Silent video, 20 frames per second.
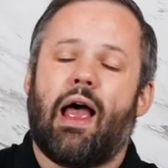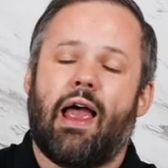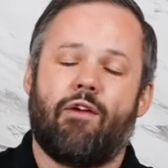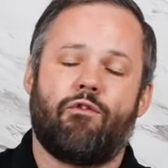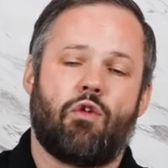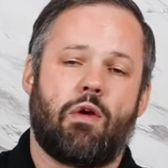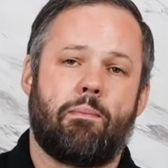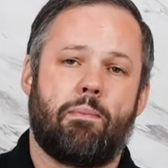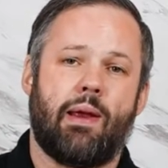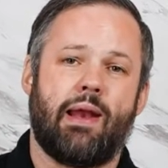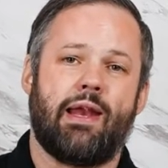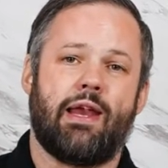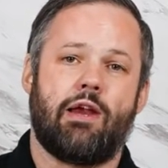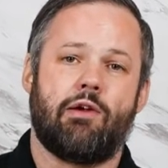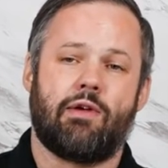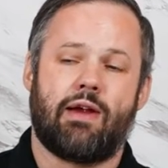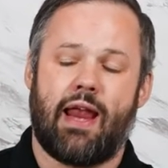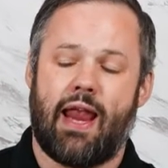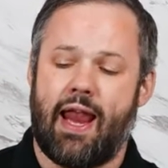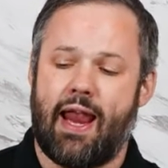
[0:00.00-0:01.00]
every penny
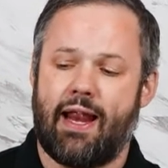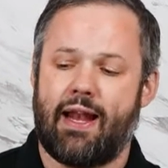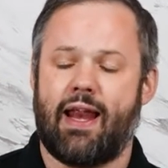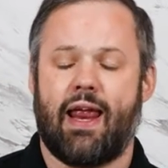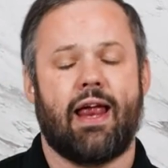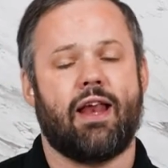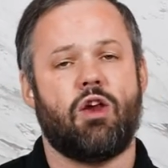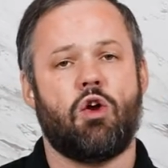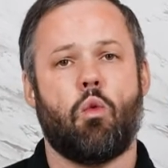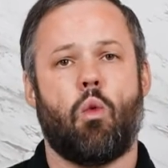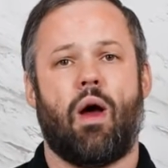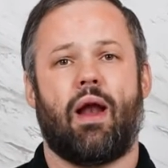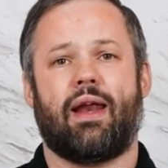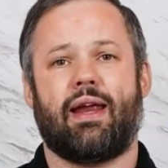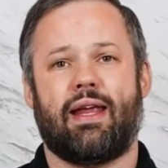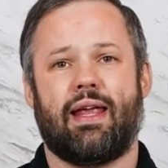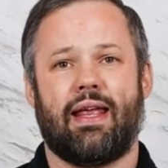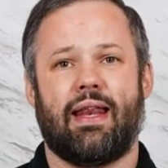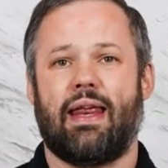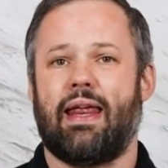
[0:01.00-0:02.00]
you can and you want
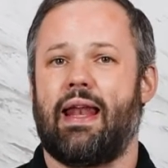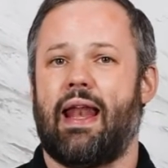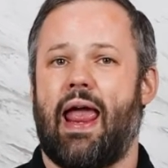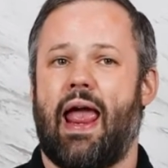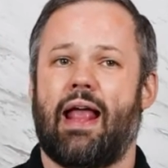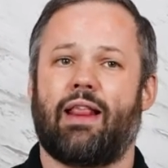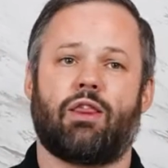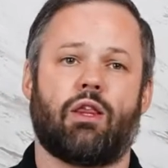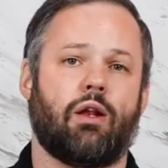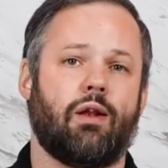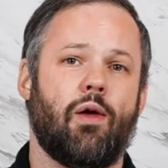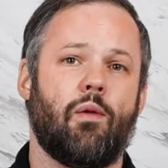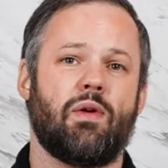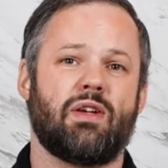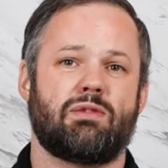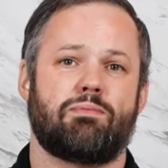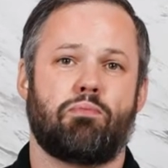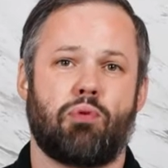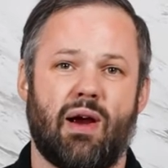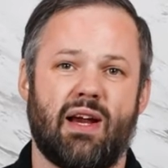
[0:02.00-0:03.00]
to get in at the
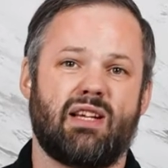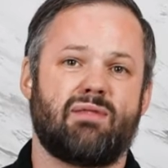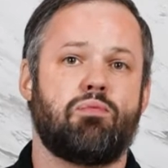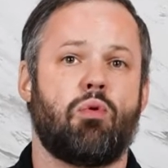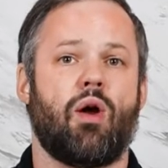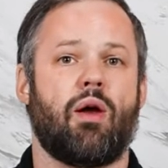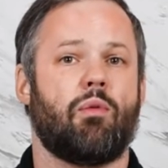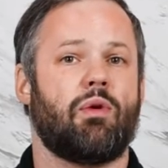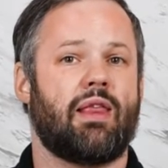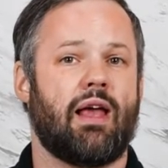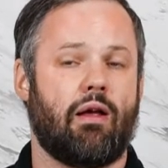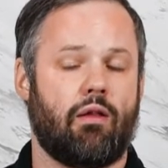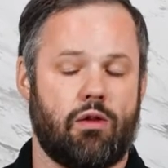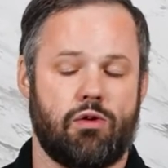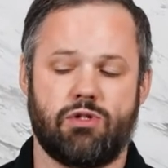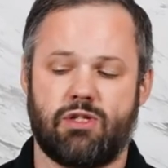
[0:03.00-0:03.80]
lowest price point without